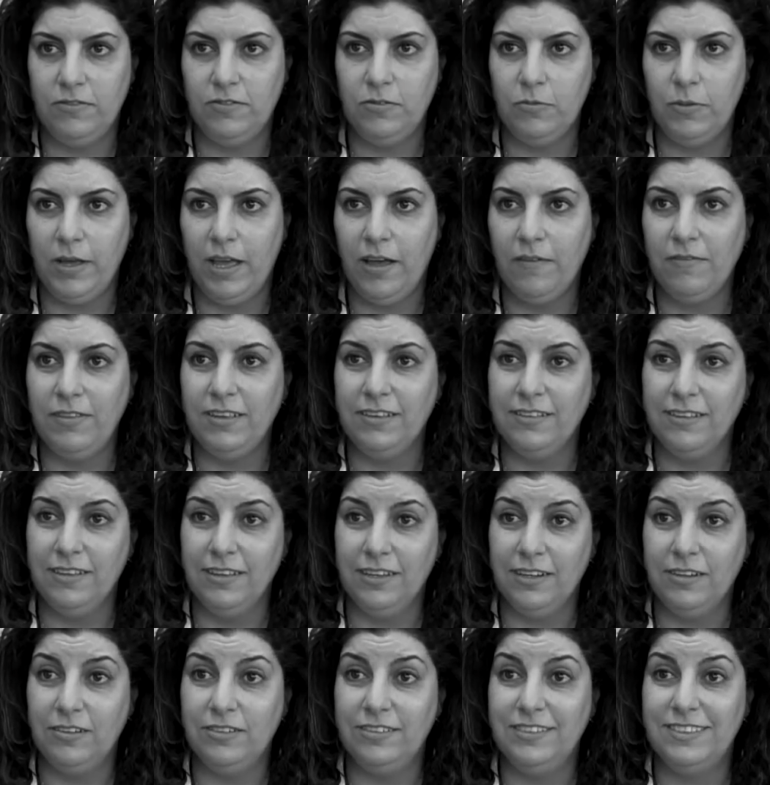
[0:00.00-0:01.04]
So we have these
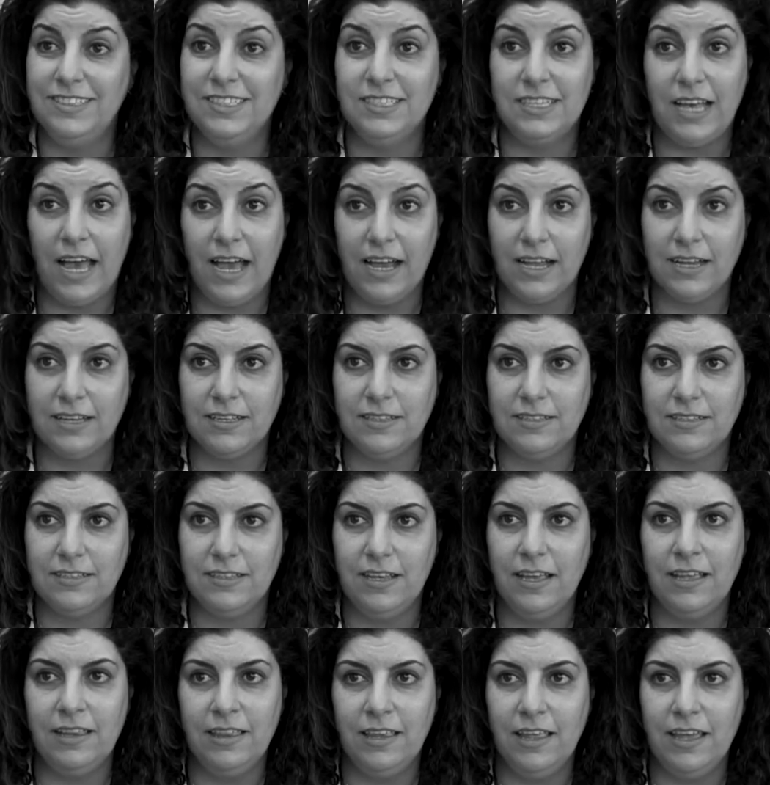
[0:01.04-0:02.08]
little sacs
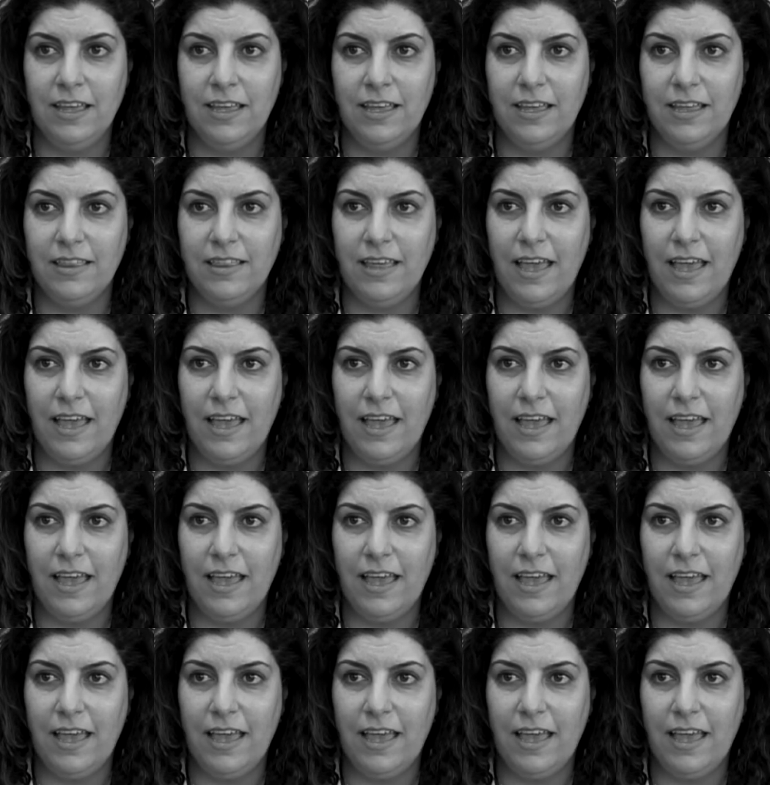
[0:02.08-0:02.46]
in the